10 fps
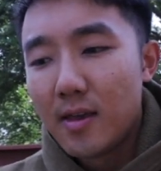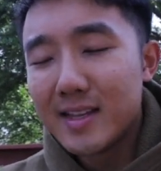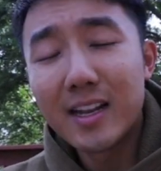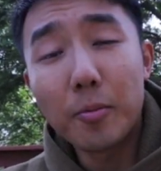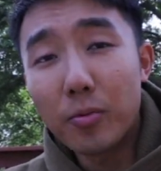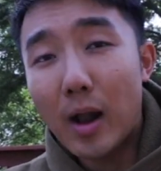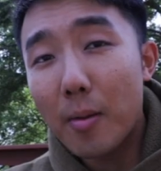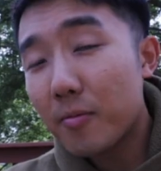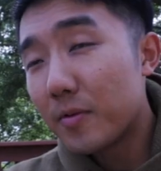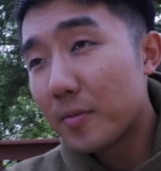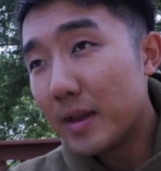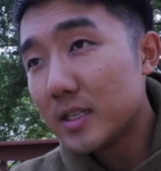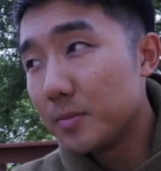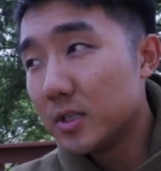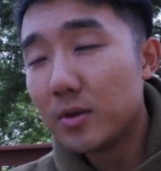it's not a problem for me
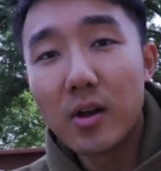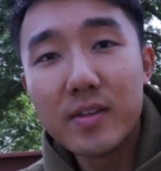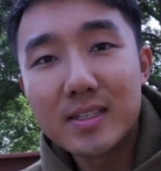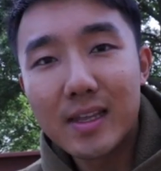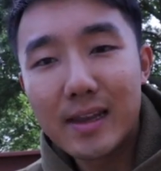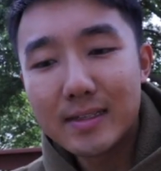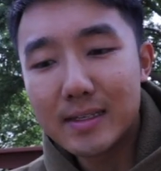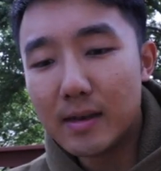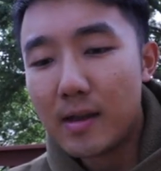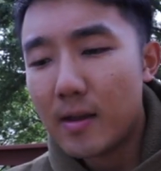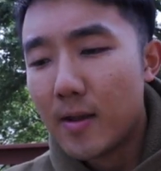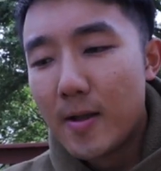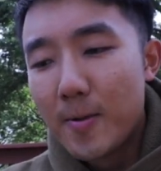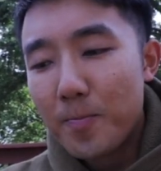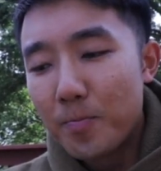to be doing all these things and
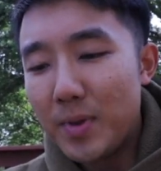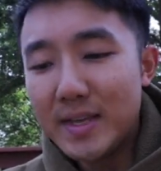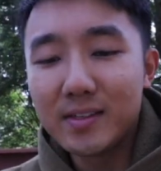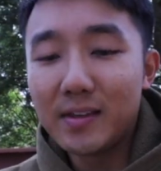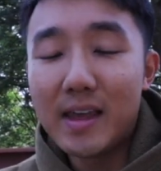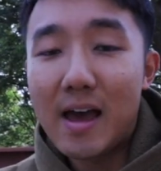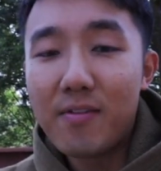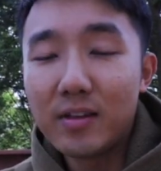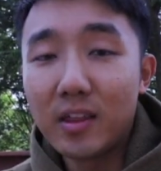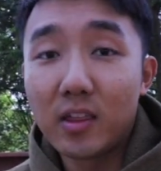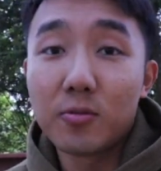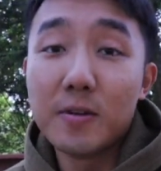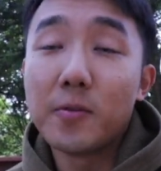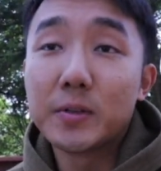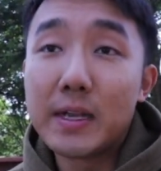basically having like three
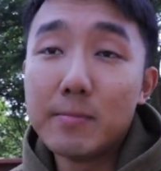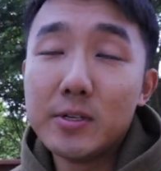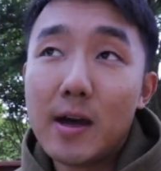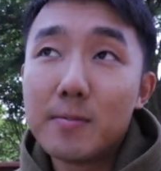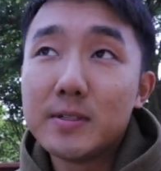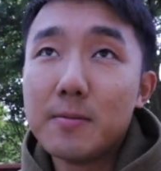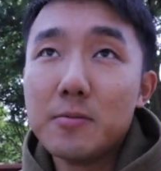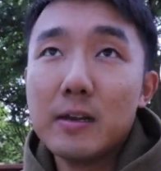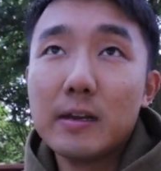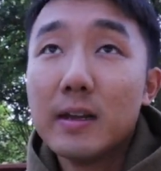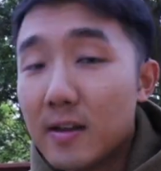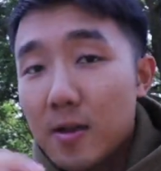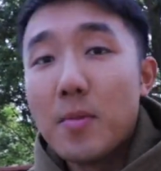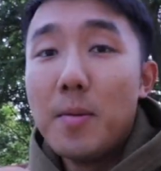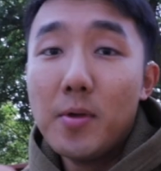full-time jobs, that being
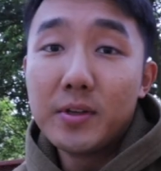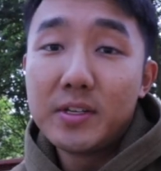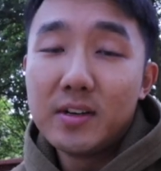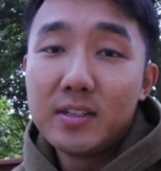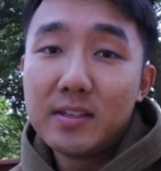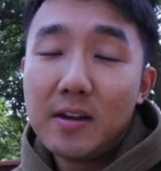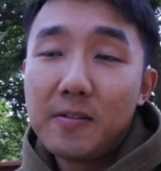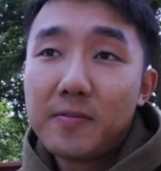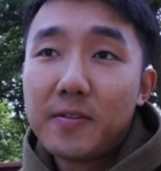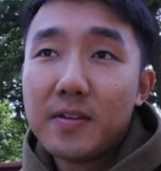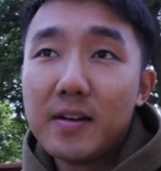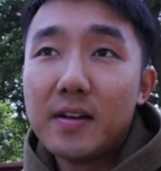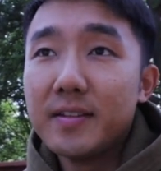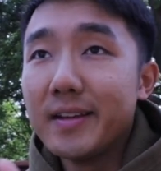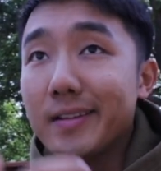my military stuff,
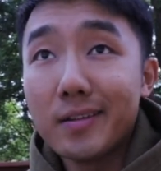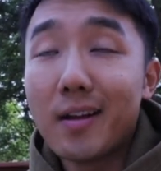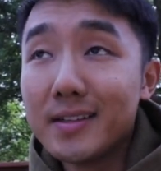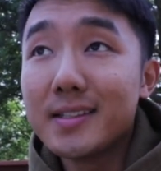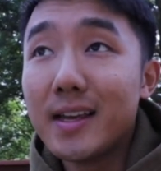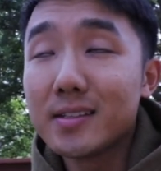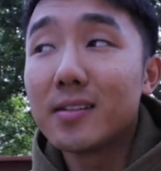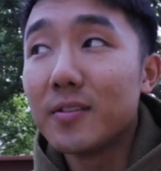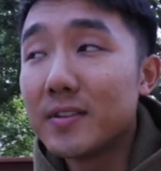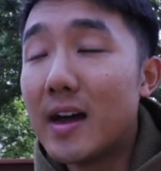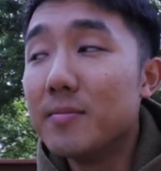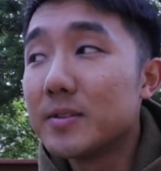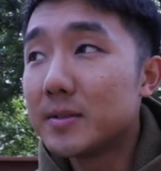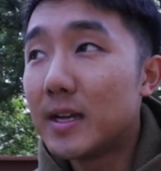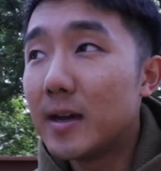uh, that honestly takes a lot of time
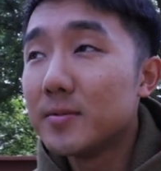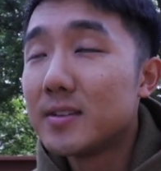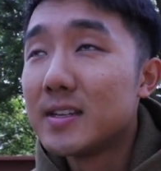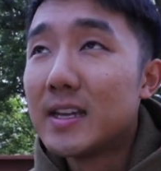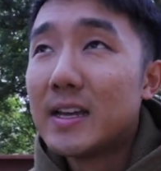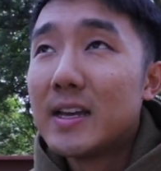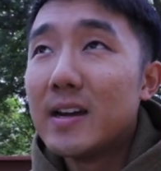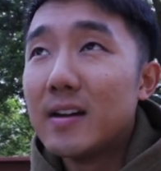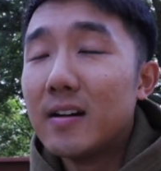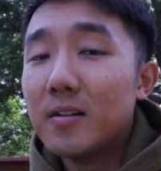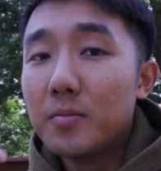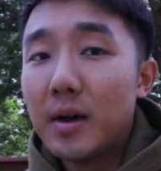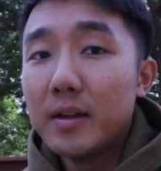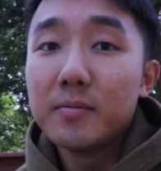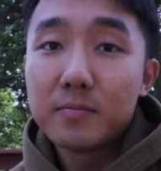sometimes, uh,
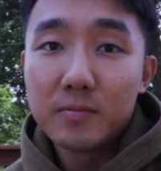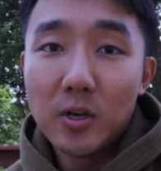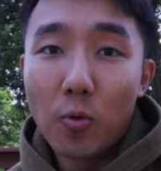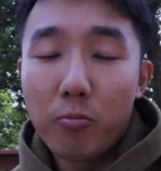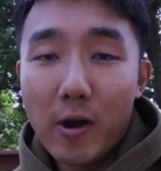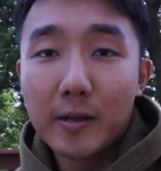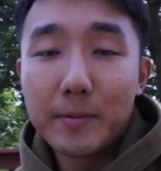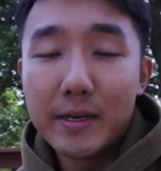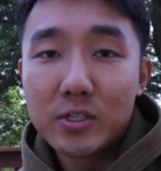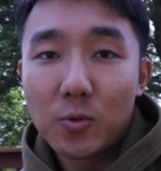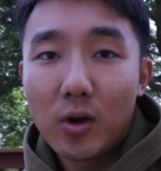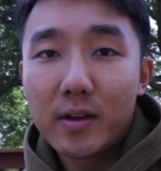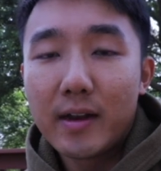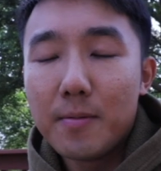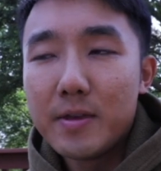my, you know, product manager
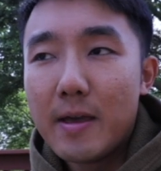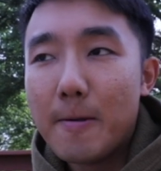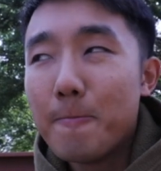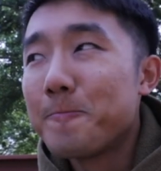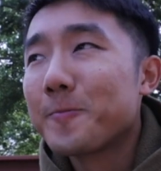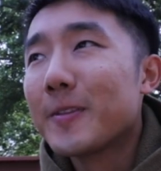work at IBM,